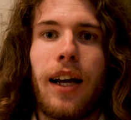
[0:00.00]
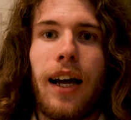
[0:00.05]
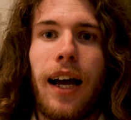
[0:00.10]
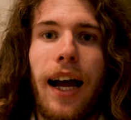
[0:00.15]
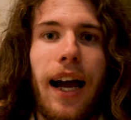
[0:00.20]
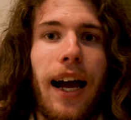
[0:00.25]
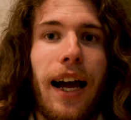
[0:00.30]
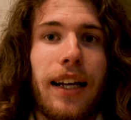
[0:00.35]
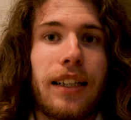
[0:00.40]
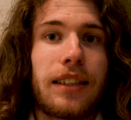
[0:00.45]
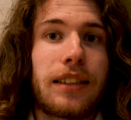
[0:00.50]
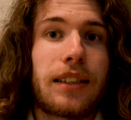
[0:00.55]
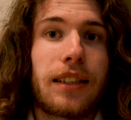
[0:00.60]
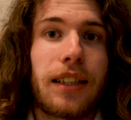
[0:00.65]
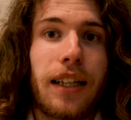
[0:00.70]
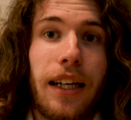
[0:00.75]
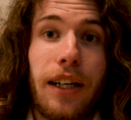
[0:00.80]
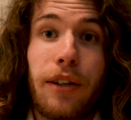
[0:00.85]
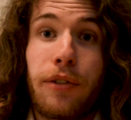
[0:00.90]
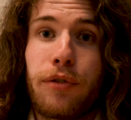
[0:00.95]
and
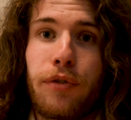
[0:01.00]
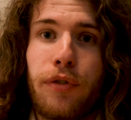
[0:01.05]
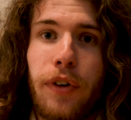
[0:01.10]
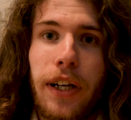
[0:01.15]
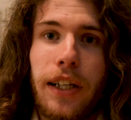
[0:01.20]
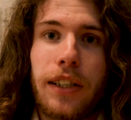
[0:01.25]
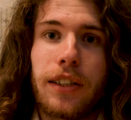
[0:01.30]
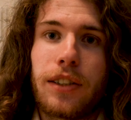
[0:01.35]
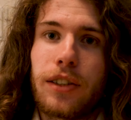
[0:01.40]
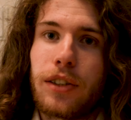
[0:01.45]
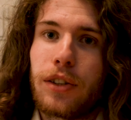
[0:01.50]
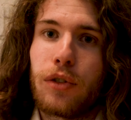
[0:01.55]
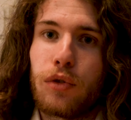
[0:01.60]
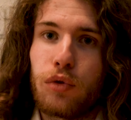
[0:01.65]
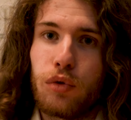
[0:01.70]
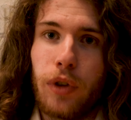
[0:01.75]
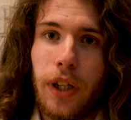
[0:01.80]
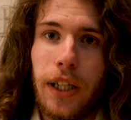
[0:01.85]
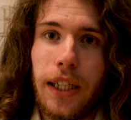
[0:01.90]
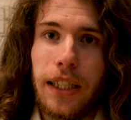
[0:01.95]
it fits
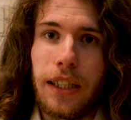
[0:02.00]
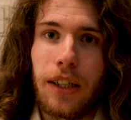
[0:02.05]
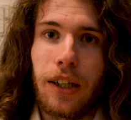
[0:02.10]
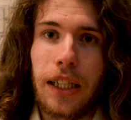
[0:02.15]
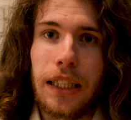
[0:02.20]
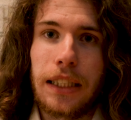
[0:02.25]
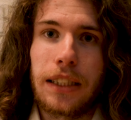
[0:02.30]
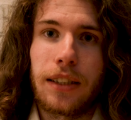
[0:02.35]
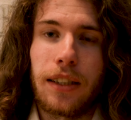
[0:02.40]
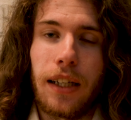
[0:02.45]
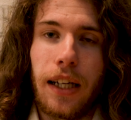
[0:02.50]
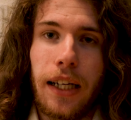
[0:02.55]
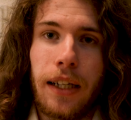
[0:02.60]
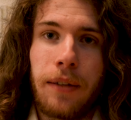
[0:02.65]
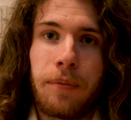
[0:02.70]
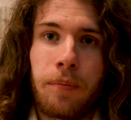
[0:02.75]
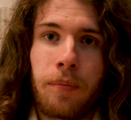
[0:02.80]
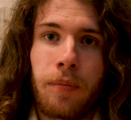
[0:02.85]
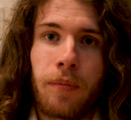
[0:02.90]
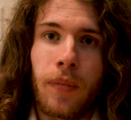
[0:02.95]
really
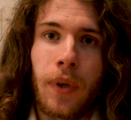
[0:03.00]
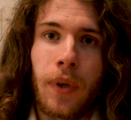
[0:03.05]
nicely.